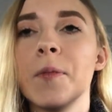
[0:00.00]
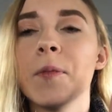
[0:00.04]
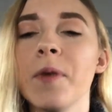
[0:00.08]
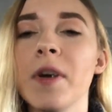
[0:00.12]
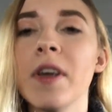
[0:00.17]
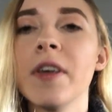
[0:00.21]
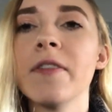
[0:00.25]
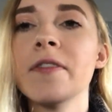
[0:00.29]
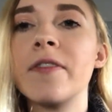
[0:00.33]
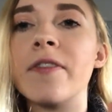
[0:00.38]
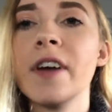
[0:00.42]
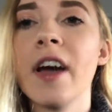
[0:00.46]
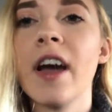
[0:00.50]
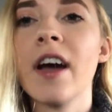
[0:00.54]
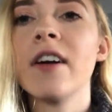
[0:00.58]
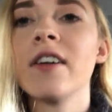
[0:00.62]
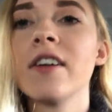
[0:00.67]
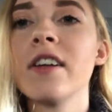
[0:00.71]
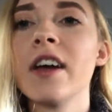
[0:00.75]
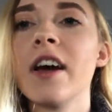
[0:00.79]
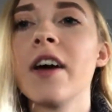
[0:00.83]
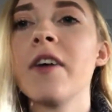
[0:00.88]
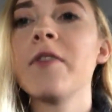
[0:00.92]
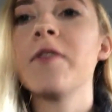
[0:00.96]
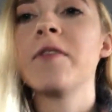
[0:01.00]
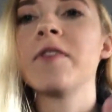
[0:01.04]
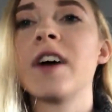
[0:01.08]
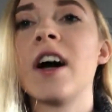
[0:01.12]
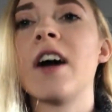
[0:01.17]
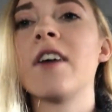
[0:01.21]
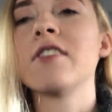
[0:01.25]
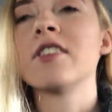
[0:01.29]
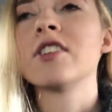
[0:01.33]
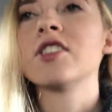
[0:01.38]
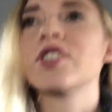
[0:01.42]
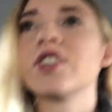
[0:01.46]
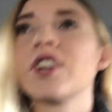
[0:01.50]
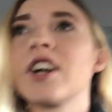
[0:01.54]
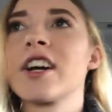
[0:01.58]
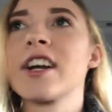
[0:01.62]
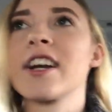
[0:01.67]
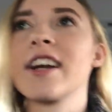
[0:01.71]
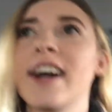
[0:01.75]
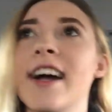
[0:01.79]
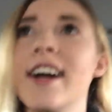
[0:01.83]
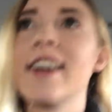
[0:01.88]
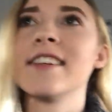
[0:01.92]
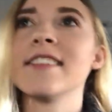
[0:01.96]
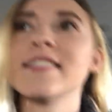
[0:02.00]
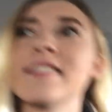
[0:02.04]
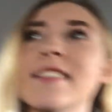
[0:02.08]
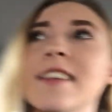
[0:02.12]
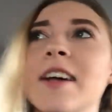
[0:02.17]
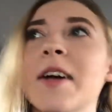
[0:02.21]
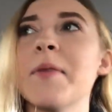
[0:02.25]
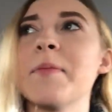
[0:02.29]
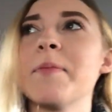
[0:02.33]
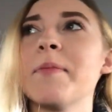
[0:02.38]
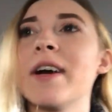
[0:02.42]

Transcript: We found a flower truck, guys.